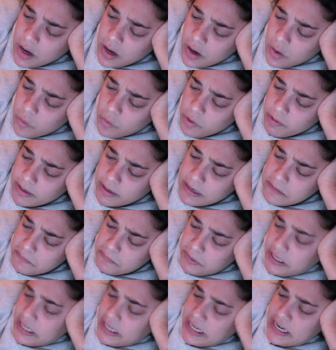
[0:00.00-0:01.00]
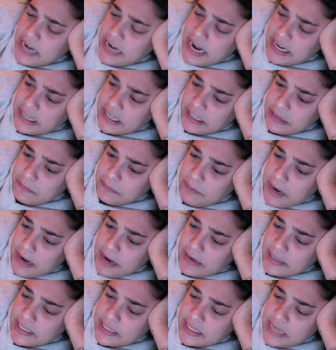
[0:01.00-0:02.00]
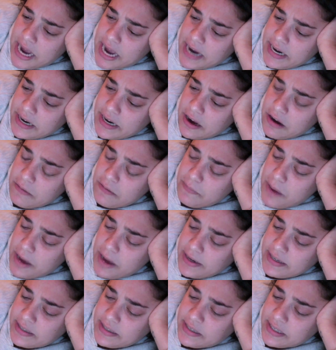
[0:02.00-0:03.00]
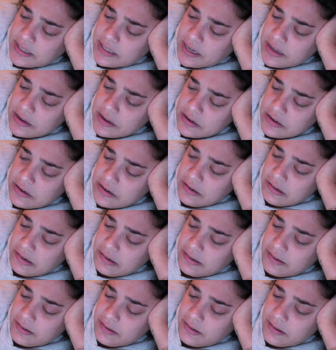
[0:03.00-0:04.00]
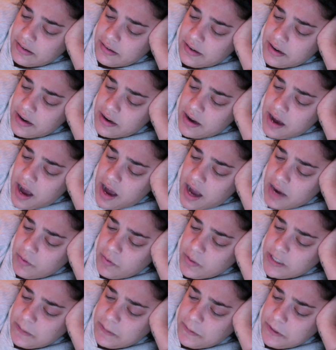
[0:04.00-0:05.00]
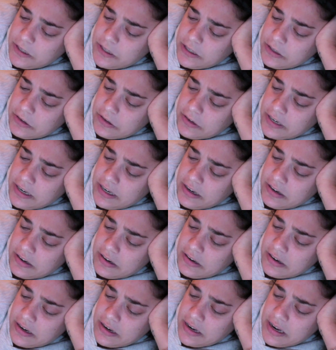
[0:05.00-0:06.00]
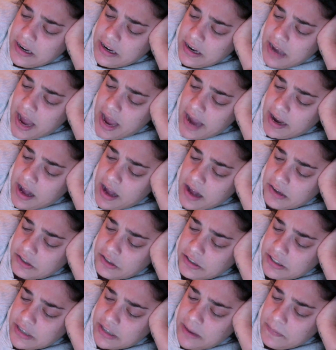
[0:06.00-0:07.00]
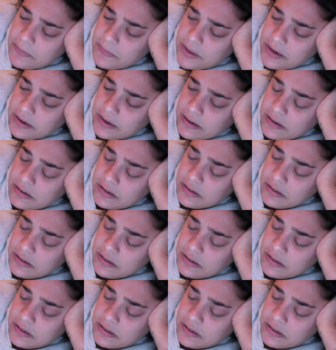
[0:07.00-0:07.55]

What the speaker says: We were completely naked in bed, sliding our bodies together. I whispered in her ear, hang on to something.